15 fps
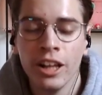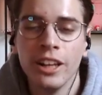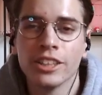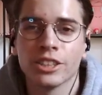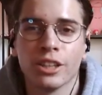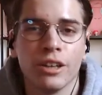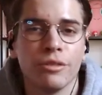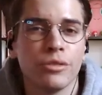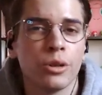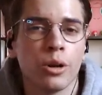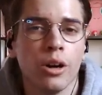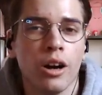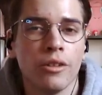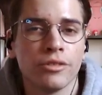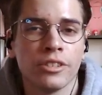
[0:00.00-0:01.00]
So if you're
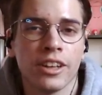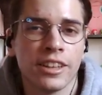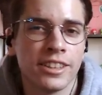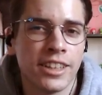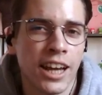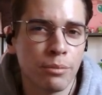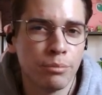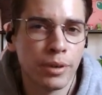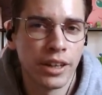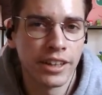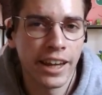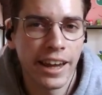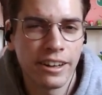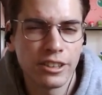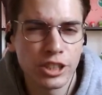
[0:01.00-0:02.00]
often attacked by
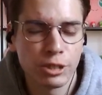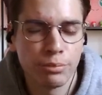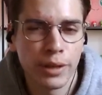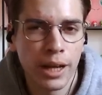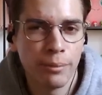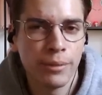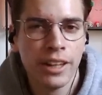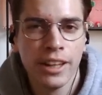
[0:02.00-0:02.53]
air spam,